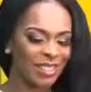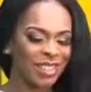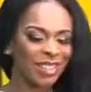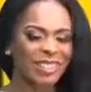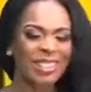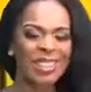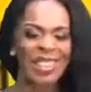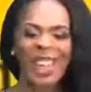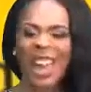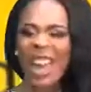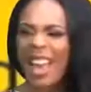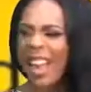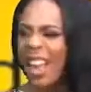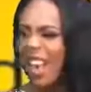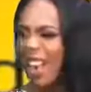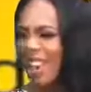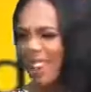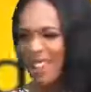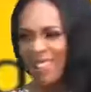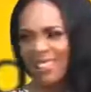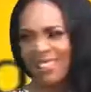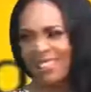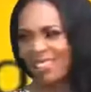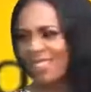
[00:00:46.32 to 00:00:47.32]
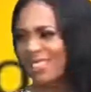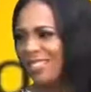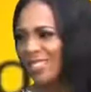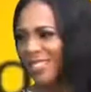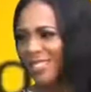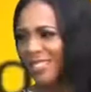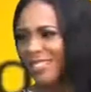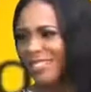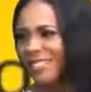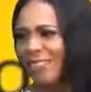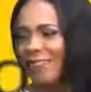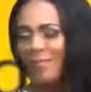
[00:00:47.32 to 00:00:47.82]
sad.
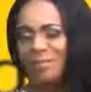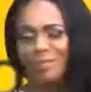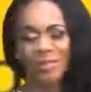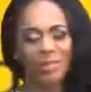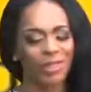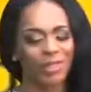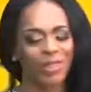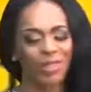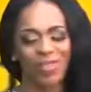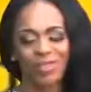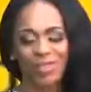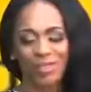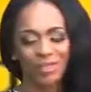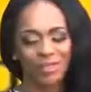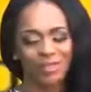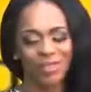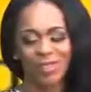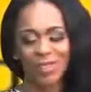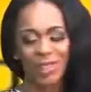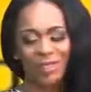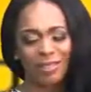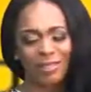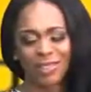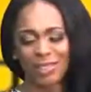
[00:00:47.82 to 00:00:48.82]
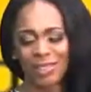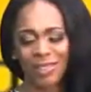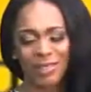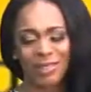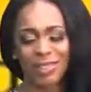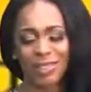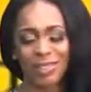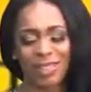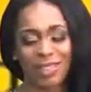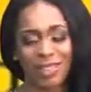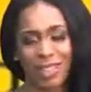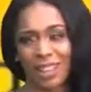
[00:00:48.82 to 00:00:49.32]
I'm sorry, but that was just
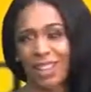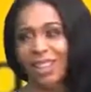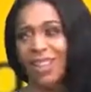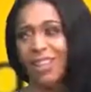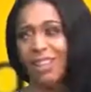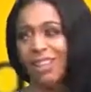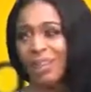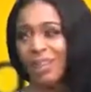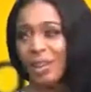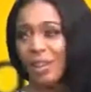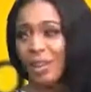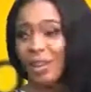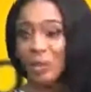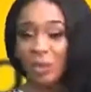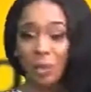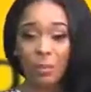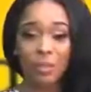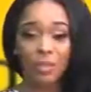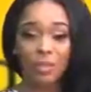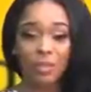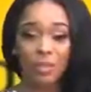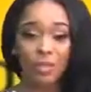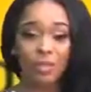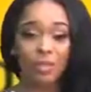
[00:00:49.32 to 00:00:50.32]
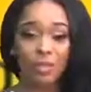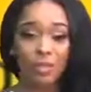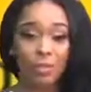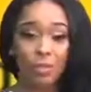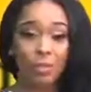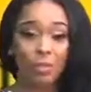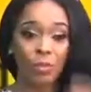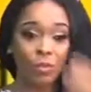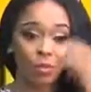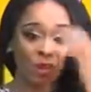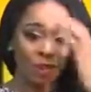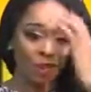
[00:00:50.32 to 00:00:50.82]
sad. Coming from
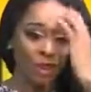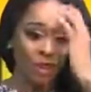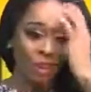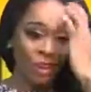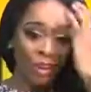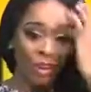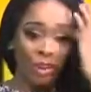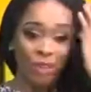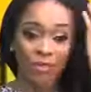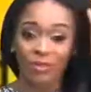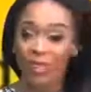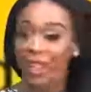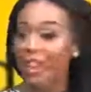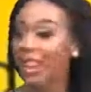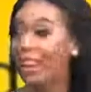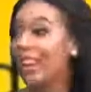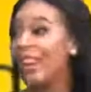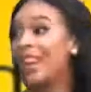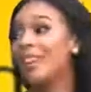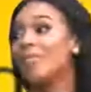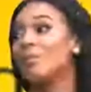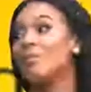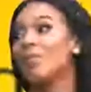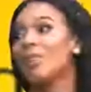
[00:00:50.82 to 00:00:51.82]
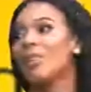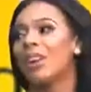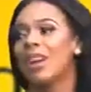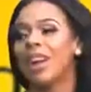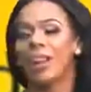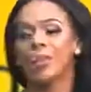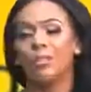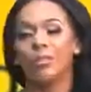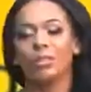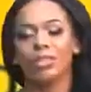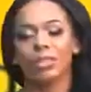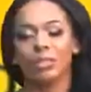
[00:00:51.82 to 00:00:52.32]
someone of that caliber, I
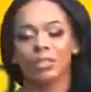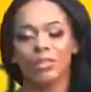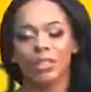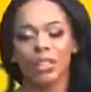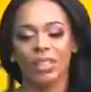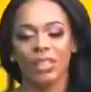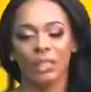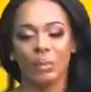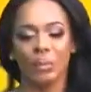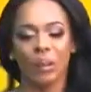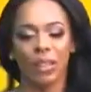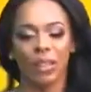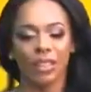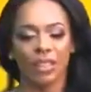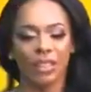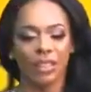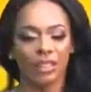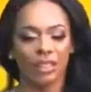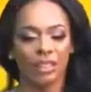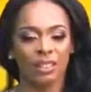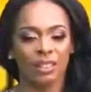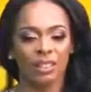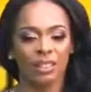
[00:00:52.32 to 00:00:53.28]
would have expected.